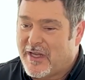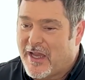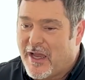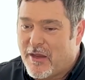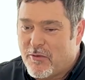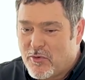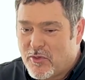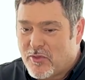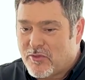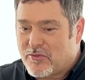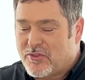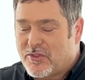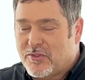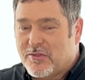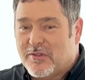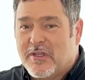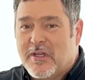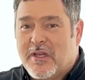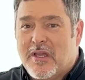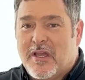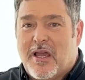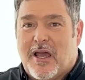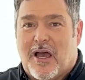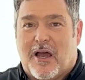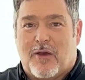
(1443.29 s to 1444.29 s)
I want you,
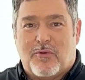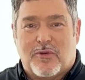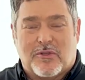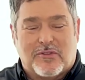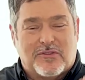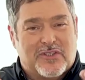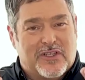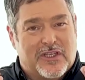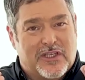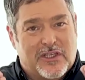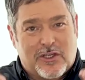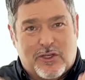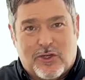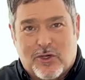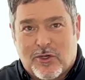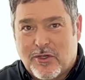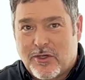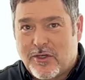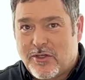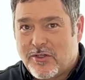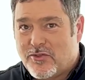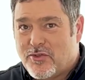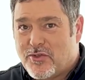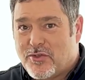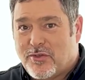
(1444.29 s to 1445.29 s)
I want to
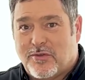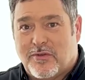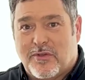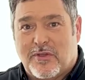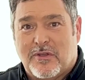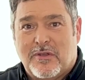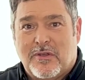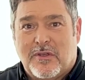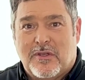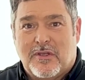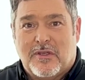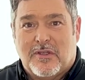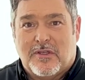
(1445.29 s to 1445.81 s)
encourage you to